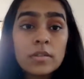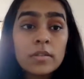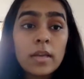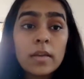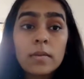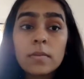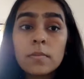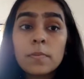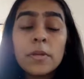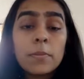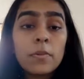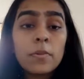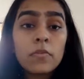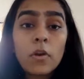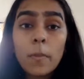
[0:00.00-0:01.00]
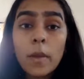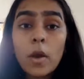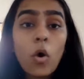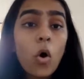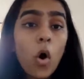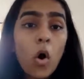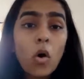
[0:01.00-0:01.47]
like people from like
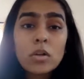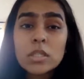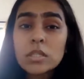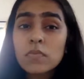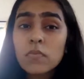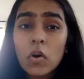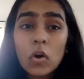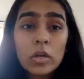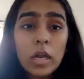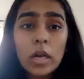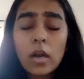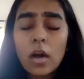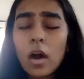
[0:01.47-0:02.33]
Oxford and